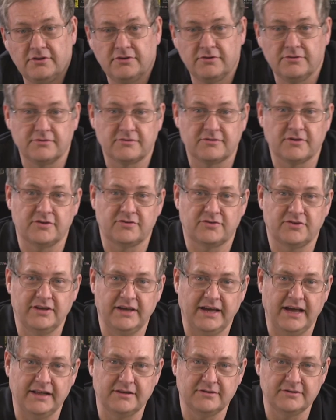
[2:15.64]
your trusty
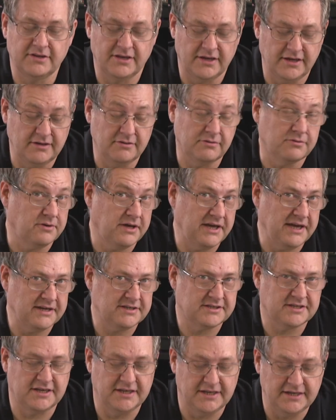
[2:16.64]
Allen key or
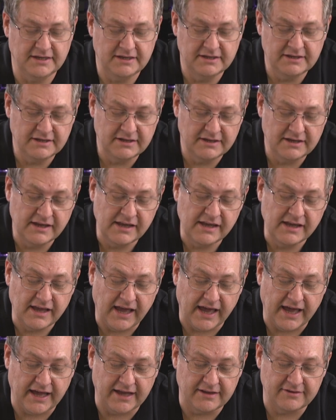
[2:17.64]
hex key
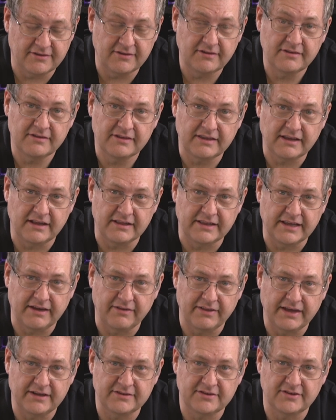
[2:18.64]
and allow
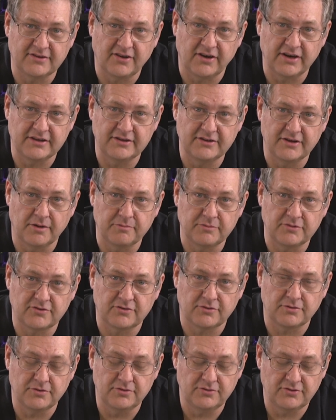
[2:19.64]
that to tighten up the
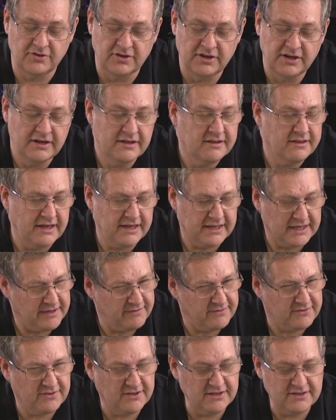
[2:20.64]
screws. That
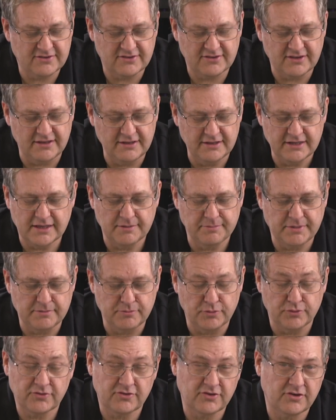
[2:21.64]
gives this a little bit
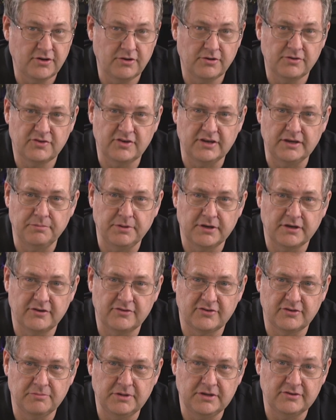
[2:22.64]
more security
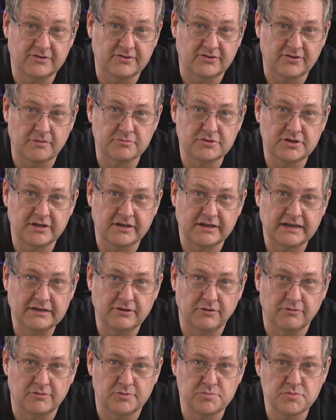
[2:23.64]
because it means the subject
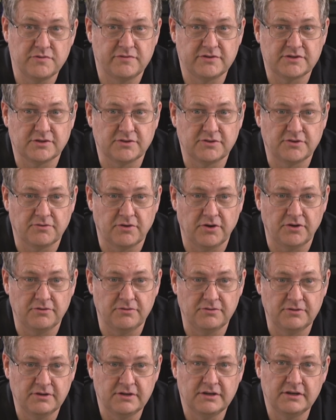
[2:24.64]
cannot remove it on their
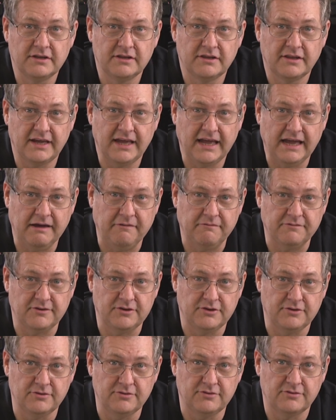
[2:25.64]
own. They have to
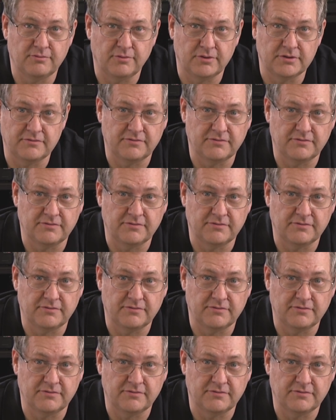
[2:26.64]
use one of